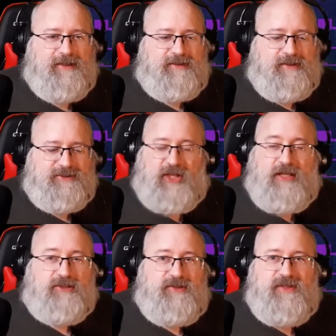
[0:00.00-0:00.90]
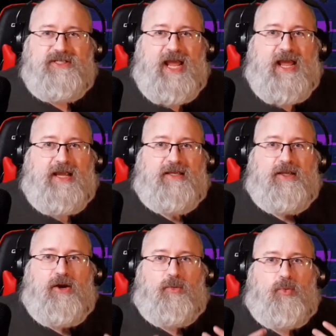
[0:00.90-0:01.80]
Cycles of the day,
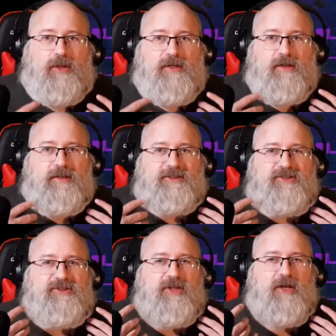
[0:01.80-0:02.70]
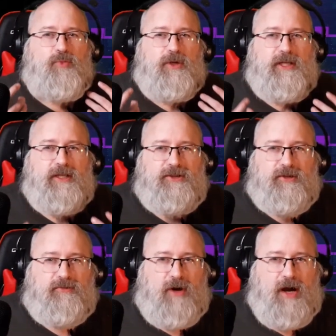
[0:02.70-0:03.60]
when the sun would hit
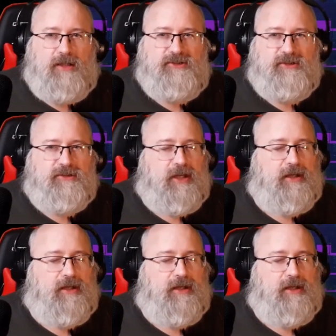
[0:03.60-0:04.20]
the rocks, and,